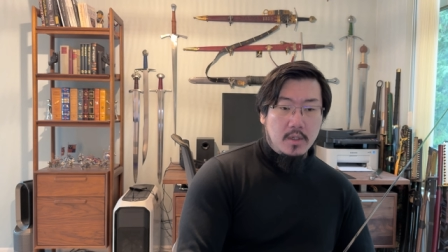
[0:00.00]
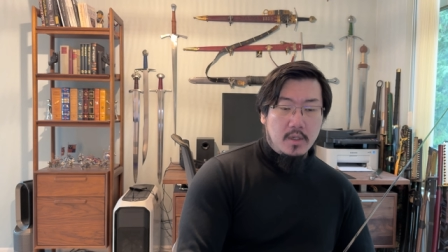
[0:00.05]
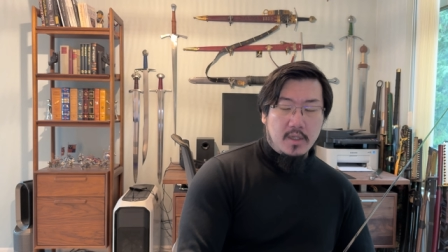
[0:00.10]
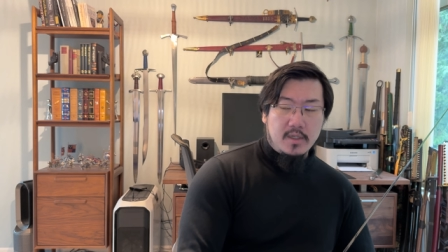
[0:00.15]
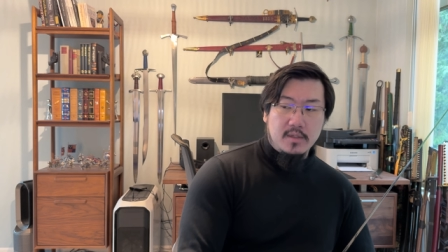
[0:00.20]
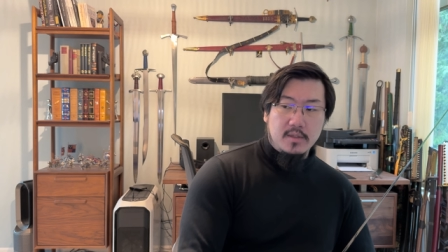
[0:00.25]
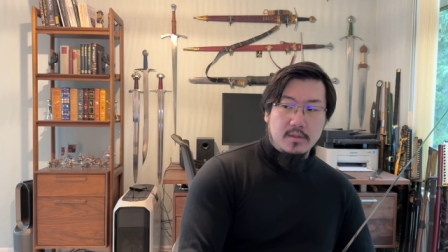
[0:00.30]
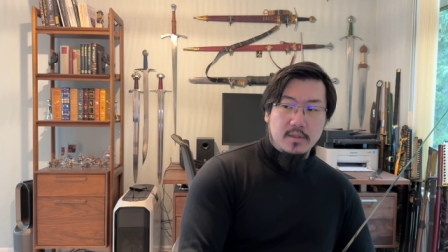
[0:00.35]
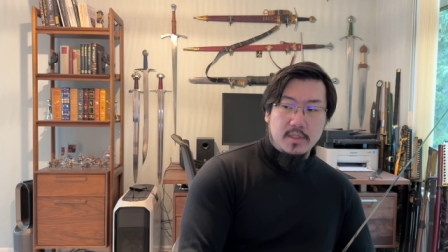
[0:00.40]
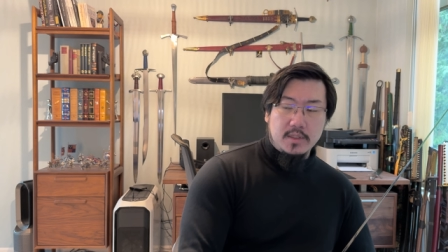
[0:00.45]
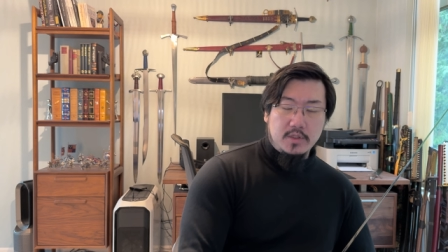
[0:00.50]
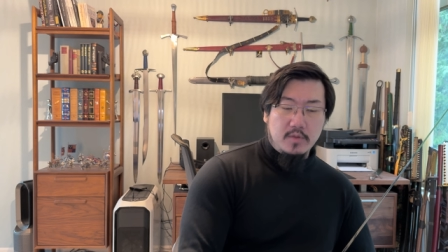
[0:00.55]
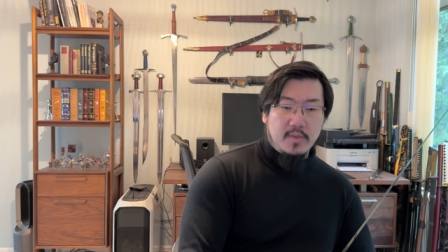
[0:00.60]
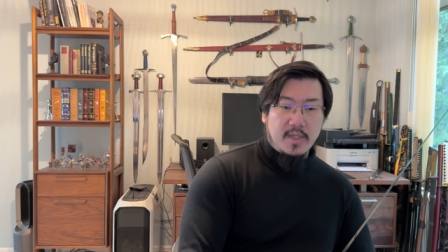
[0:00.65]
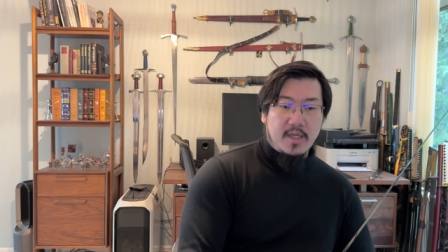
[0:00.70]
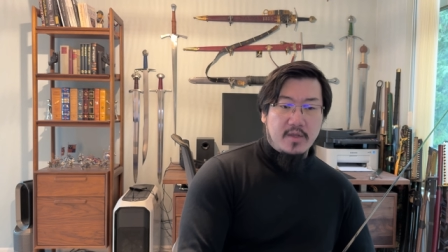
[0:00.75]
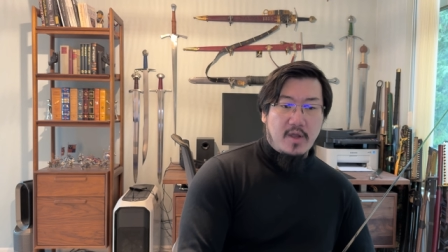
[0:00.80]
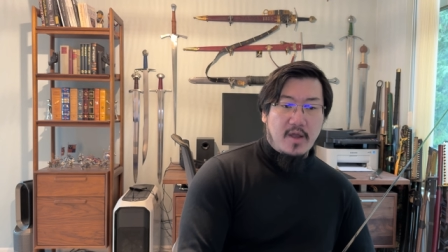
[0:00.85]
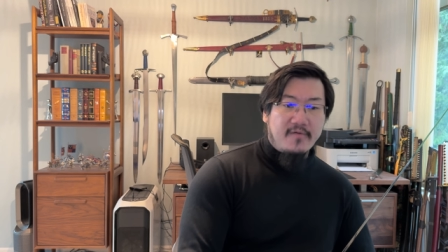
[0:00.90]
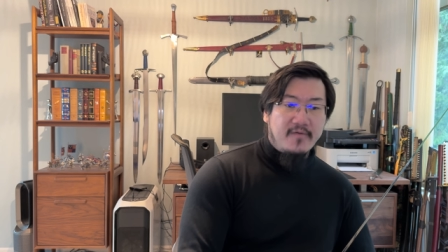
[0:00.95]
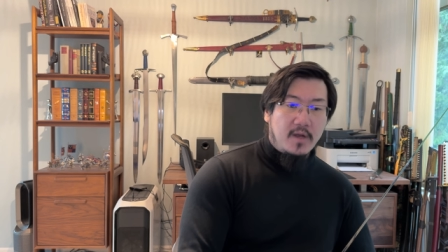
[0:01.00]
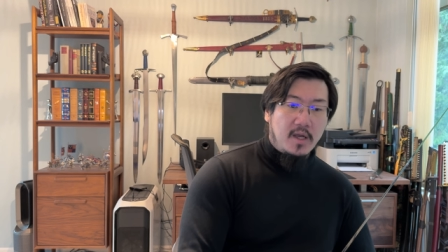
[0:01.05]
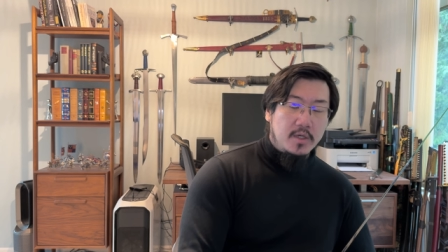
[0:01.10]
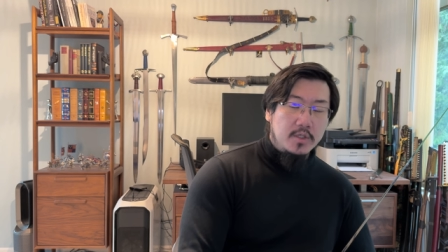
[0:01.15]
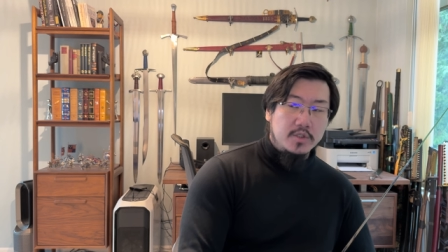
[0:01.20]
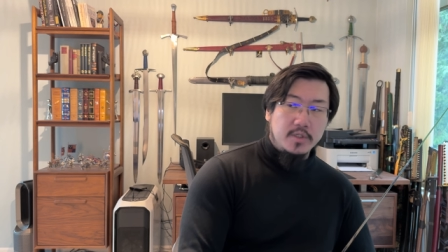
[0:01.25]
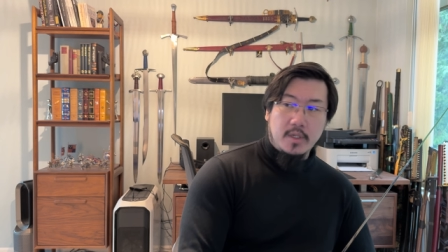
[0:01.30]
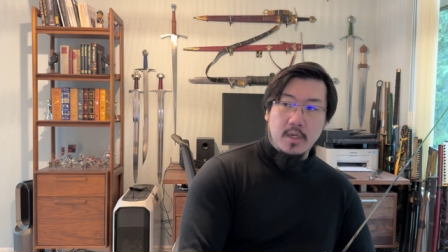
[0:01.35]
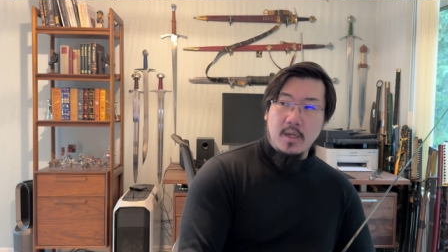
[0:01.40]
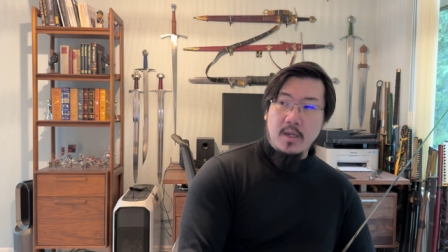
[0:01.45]
It, assuming that you have
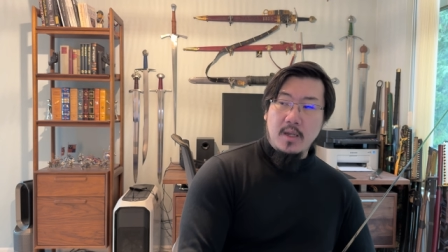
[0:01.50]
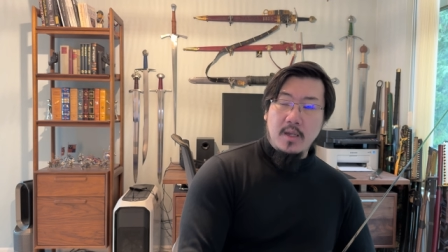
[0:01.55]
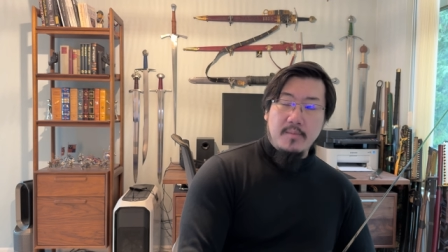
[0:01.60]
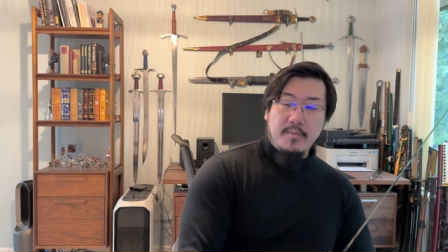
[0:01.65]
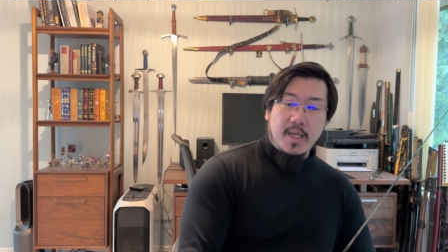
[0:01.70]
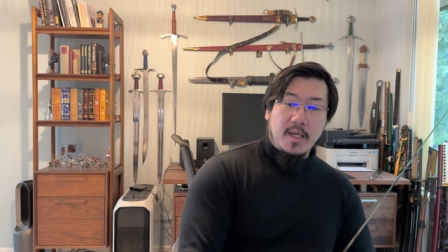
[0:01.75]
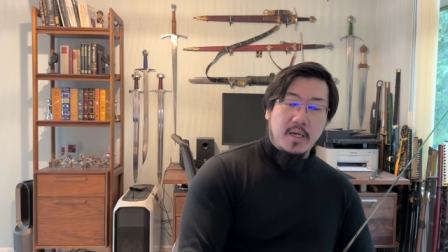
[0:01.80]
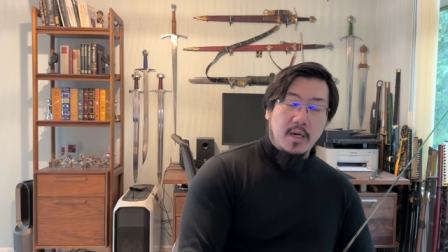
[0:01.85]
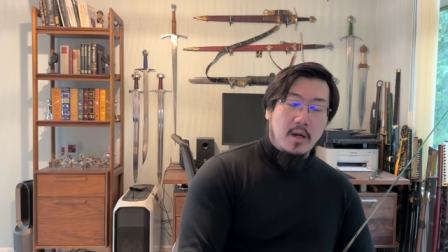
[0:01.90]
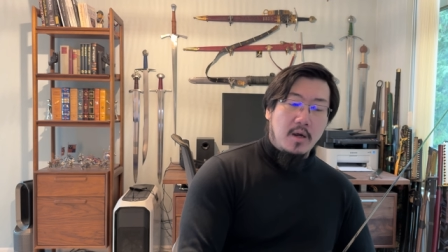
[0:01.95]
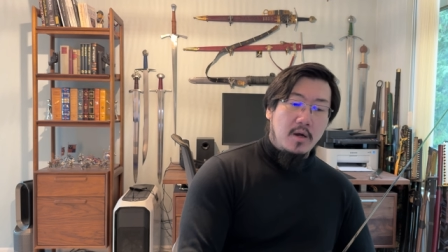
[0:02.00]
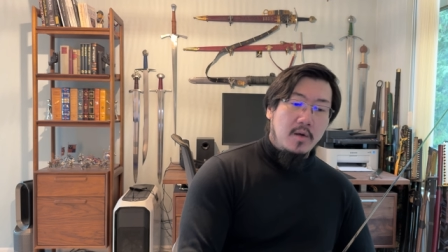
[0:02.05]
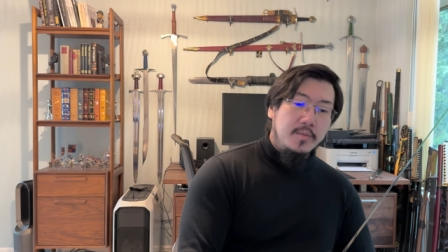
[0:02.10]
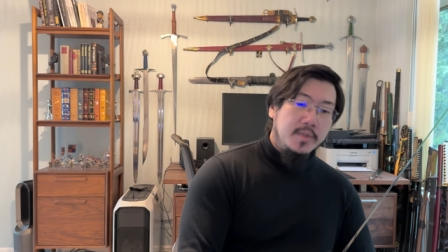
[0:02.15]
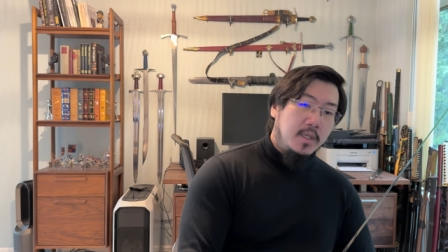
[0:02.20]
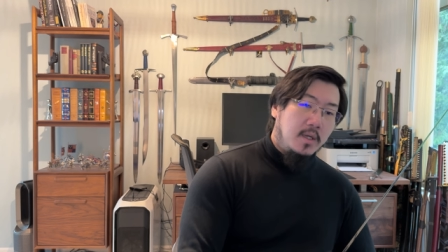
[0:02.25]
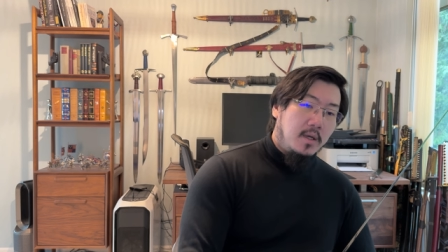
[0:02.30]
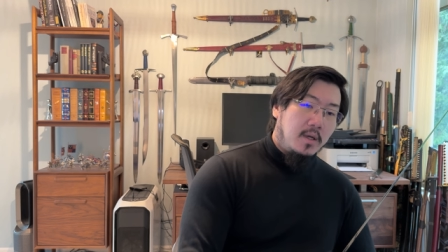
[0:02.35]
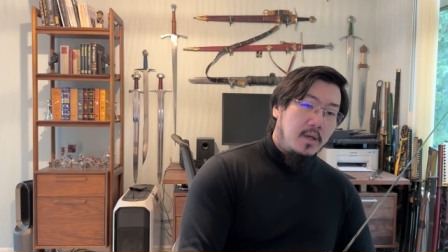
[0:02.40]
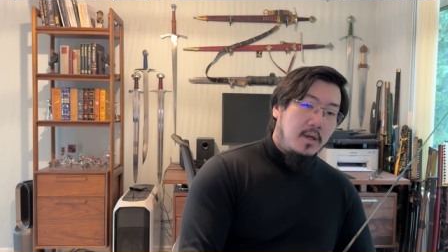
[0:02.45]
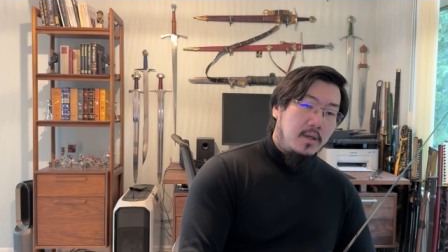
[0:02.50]
100 men at arms,